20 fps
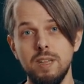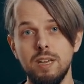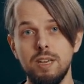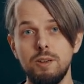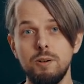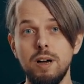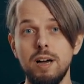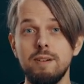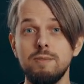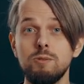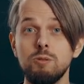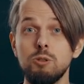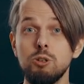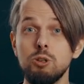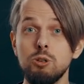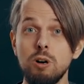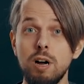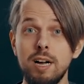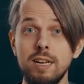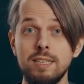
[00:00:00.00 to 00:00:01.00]
You have to
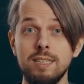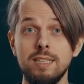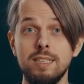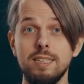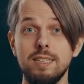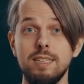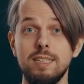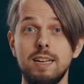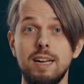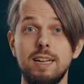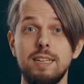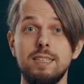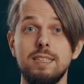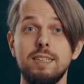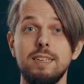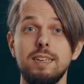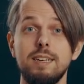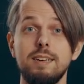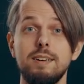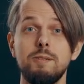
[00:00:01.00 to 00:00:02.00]
trust that
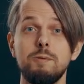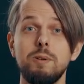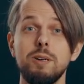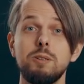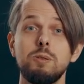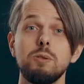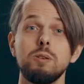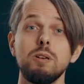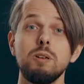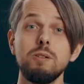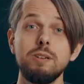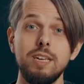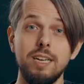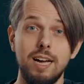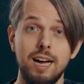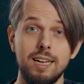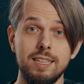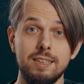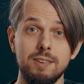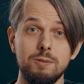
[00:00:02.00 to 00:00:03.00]
uh, what you're looking
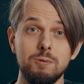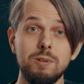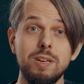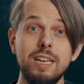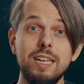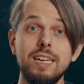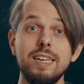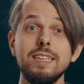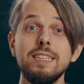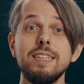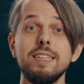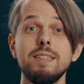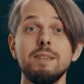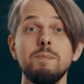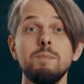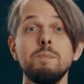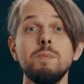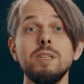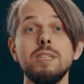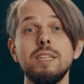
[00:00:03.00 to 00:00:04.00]
at really isn't
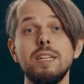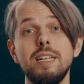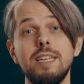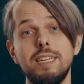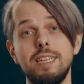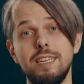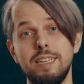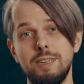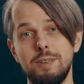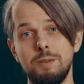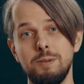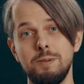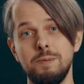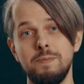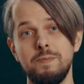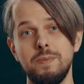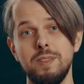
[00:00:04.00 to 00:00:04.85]
misleading you.